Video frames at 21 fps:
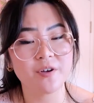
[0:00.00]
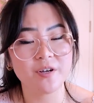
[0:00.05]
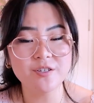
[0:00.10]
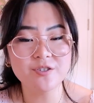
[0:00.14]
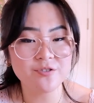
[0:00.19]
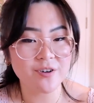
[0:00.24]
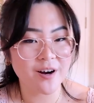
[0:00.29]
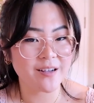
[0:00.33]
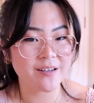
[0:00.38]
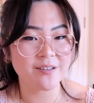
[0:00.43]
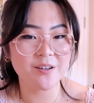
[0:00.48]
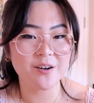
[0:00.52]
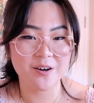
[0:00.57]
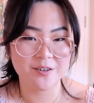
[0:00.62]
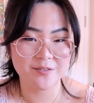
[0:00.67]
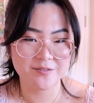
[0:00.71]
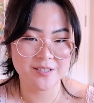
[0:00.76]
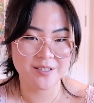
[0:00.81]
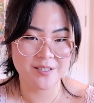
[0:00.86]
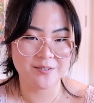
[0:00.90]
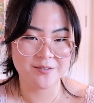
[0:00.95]
free trial
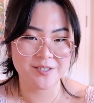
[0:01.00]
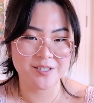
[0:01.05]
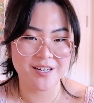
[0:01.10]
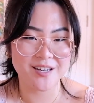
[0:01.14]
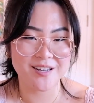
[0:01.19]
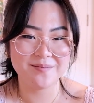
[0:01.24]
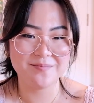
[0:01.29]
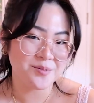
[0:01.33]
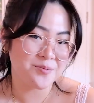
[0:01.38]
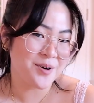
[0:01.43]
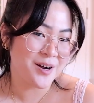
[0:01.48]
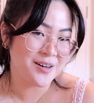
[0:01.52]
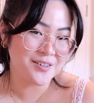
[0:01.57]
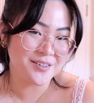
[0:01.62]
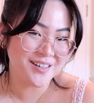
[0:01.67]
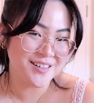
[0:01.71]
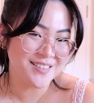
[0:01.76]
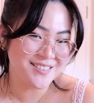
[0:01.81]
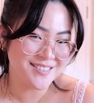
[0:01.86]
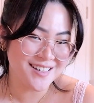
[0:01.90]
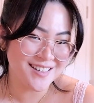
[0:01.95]
of Skillshare. So why
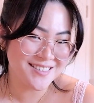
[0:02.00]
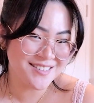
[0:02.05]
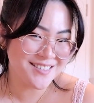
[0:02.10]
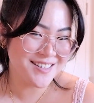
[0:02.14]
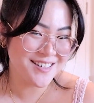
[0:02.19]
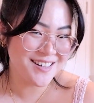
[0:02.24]
not get started